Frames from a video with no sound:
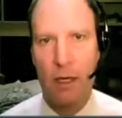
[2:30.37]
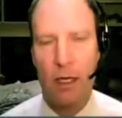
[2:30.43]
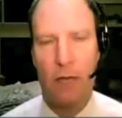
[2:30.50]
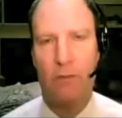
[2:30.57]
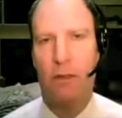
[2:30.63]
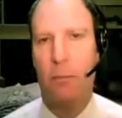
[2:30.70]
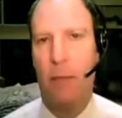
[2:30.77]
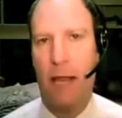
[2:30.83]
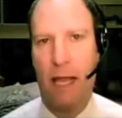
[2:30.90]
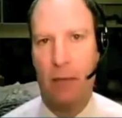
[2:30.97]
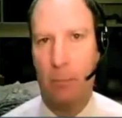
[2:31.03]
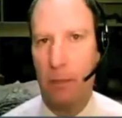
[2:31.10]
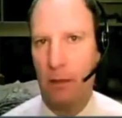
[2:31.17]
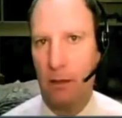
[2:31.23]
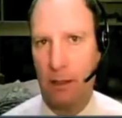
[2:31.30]
of demand
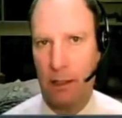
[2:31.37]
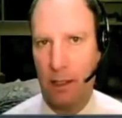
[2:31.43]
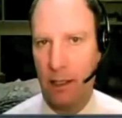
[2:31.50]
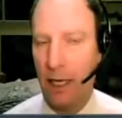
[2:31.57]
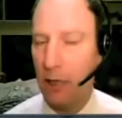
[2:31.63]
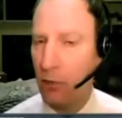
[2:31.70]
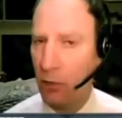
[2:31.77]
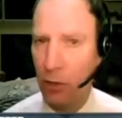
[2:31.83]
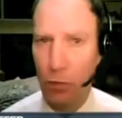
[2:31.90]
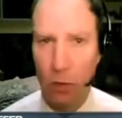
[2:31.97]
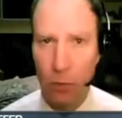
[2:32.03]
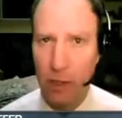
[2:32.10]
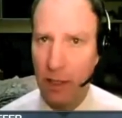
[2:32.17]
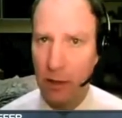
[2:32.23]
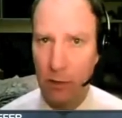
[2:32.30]
building. And I don't know what
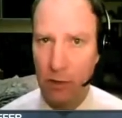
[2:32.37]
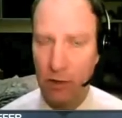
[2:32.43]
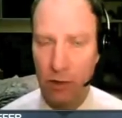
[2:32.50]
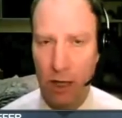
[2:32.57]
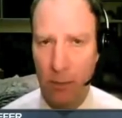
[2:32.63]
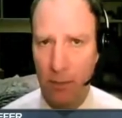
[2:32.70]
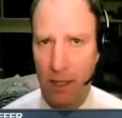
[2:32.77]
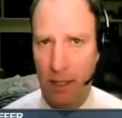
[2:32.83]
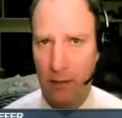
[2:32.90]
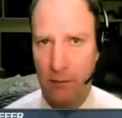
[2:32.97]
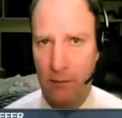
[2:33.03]
we can do to stop that.